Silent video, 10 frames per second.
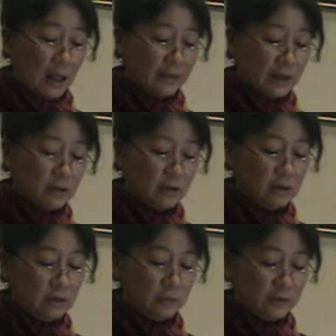I'll then
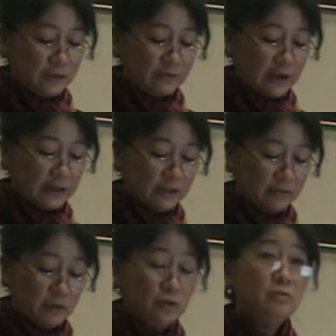conclude with findings
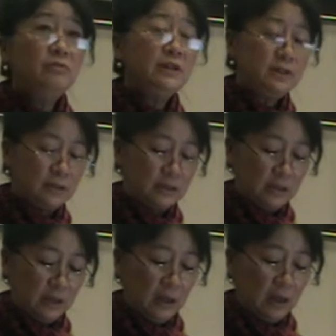from 2
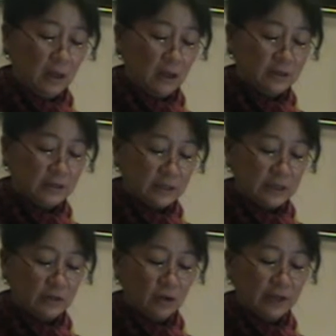recent
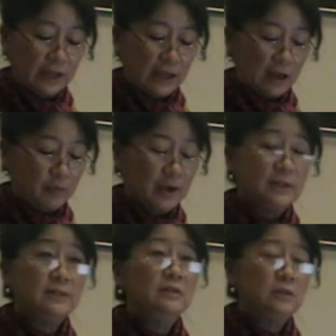studies on EAL
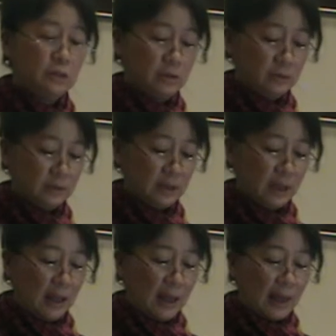practice in schools
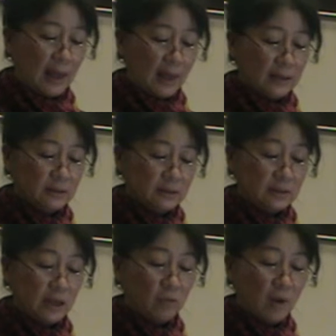and
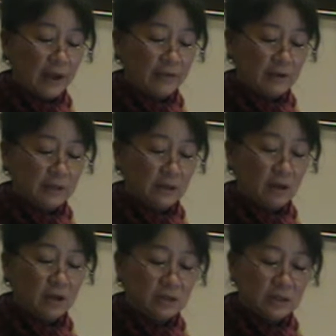say why there is an
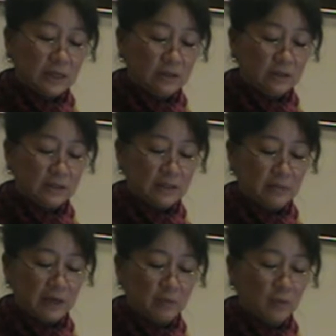urgent need to
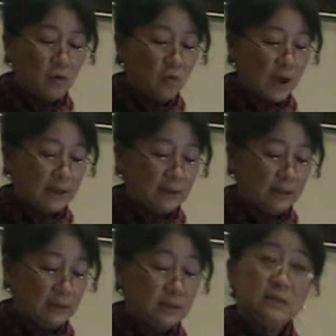disseminate more
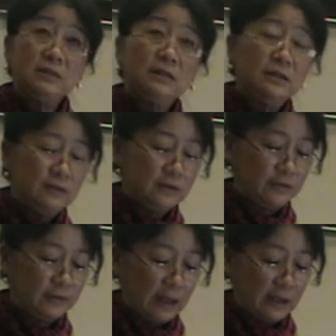widely the distinctiveness
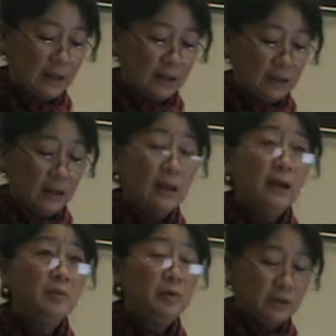of EAL
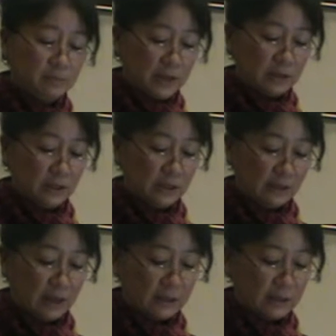and the pedagogy
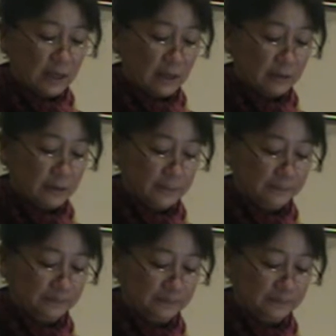that entails.